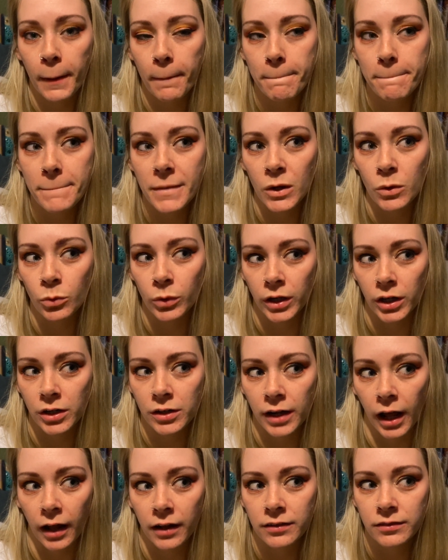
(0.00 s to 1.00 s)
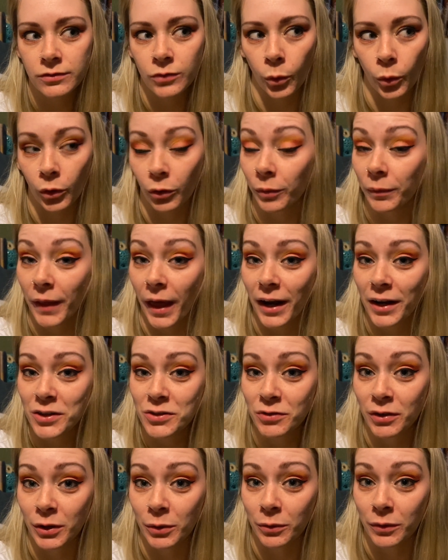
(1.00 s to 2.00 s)
been weird not ordering that as
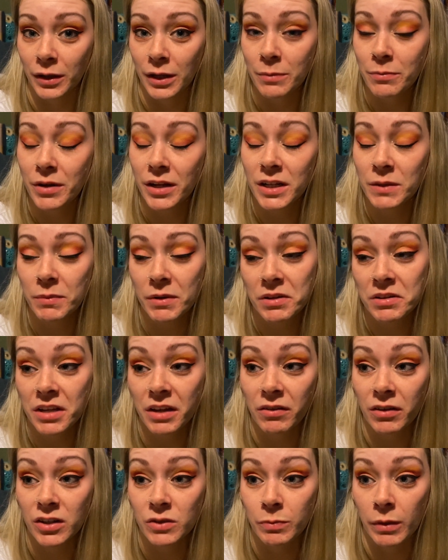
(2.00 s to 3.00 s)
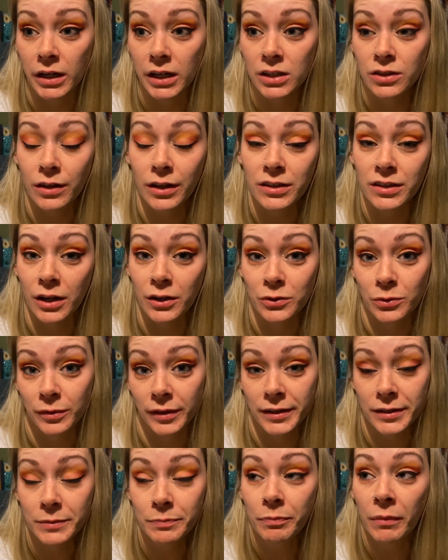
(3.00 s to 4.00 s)
frequently, but it's been saving us money, so that's also
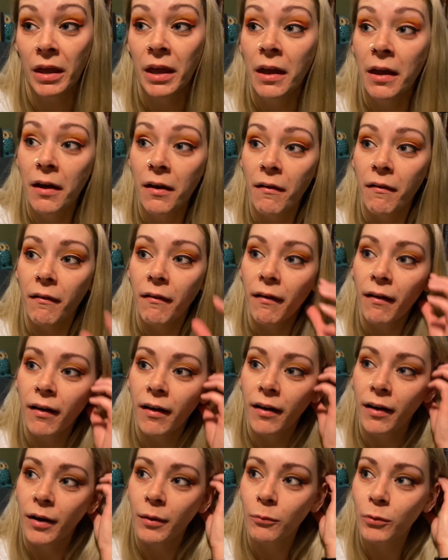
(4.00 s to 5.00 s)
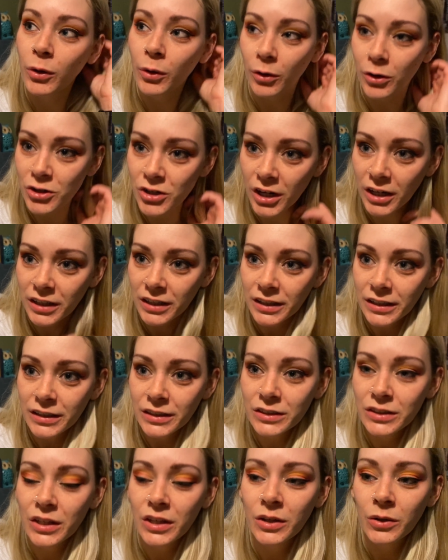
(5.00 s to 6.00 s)
nice. We ordered
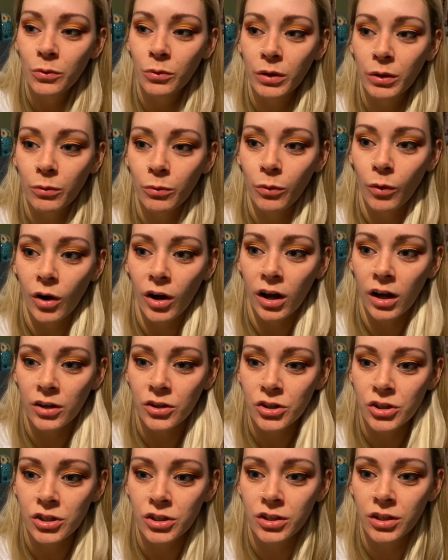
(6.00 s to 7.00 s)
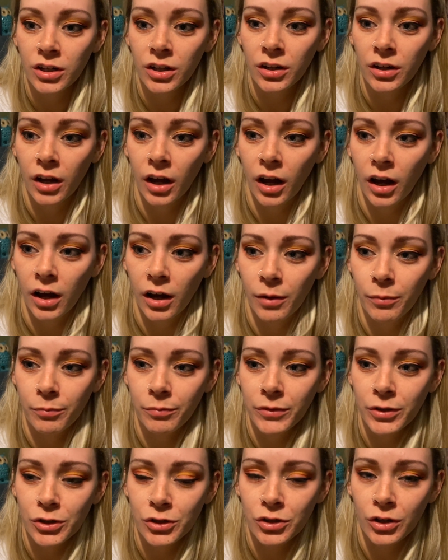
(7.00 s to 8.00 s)
Chinese. We watched
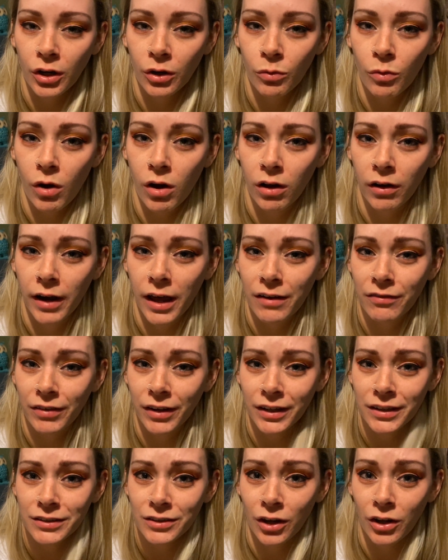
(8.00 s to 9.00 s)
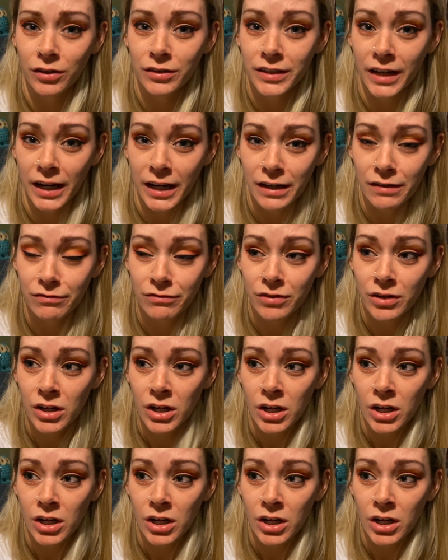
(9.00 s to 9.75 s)
the show on FX called Dave,